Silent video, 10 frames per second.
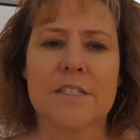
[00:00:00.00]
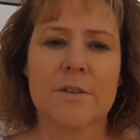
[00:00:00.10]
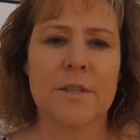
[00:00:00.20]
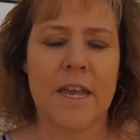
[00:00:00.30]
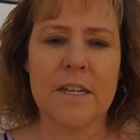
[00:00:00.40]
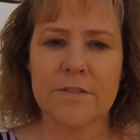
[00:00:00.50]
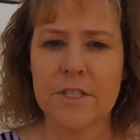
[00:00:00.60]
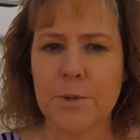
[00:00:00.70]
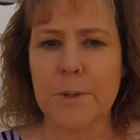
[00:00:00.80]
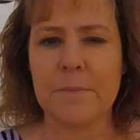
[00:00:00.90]
So thanks for
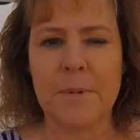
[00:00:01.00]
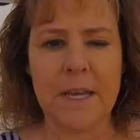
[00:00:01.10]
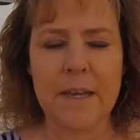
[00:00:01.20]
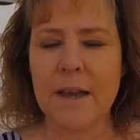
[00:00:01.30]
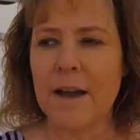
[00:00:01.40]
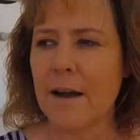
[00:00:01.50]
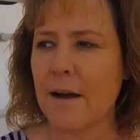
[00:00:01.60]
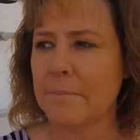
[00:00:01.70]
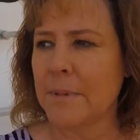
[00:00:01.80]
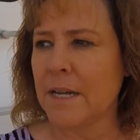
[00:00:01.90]
joining me.
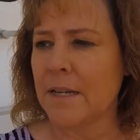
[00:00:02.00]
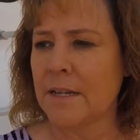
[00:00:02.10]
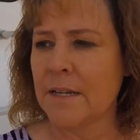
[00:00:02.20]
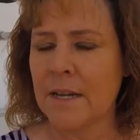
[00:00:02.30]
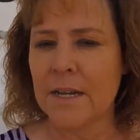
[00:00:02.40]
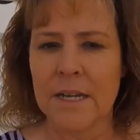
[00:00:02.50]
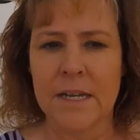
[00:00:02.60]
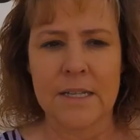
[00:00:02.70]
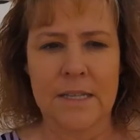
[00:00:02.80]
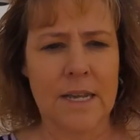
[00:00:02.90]
Um,
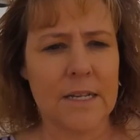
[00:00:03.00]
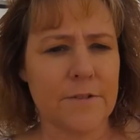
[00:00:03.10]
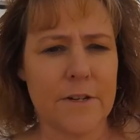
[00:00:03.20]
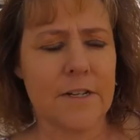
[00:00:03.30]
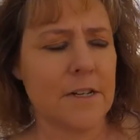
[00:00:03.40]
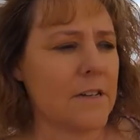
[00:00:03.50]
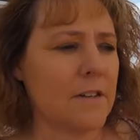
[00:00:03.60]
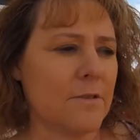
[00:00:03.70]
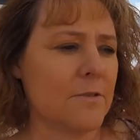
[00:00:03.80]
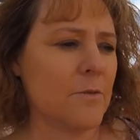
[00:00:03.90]
thanks for
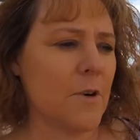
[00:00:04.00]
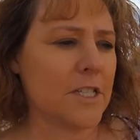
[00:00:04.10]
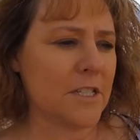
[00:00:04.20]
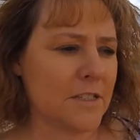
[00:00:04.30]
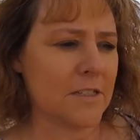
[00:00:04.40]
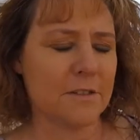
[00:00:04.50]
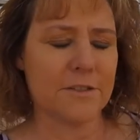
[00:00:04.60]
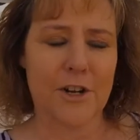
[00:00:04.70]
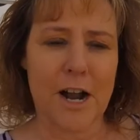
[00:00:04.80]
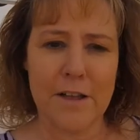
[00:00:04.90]
watching this little
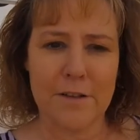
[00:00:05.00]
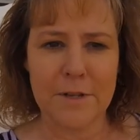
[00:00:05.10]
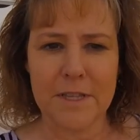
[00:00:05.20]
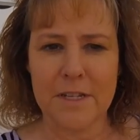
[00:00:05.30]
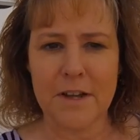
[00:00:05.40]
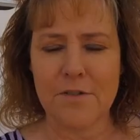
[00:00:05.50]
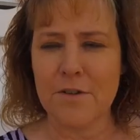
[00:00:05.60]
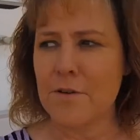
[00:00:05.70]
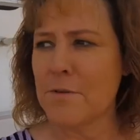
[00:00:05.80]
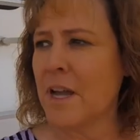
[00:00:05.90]
trial with the
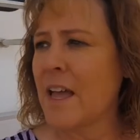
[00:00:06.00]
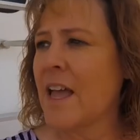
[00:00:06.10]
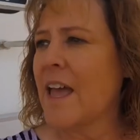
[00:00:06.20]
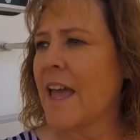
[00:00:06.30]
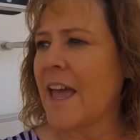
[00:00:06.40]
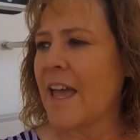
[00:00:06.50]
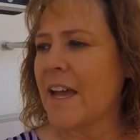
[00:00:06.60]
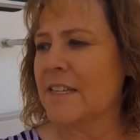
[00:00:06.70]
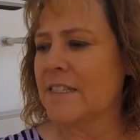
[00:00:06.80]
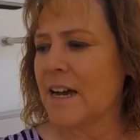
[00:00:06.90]
doggo.
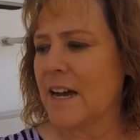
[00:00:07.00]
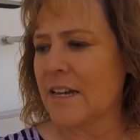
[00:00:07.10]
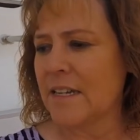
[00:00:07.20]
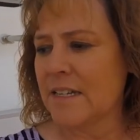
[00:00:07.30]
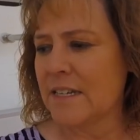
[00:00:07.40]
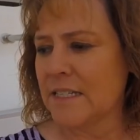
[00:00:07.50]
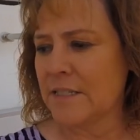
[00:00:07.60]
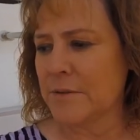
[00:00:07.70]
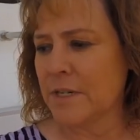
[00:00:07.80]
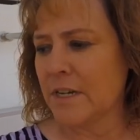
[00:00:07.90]
And uh, he's
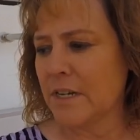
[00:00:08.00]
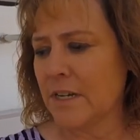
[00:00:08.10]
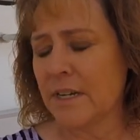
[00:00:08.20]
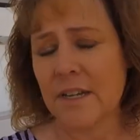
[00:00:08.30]
doing good.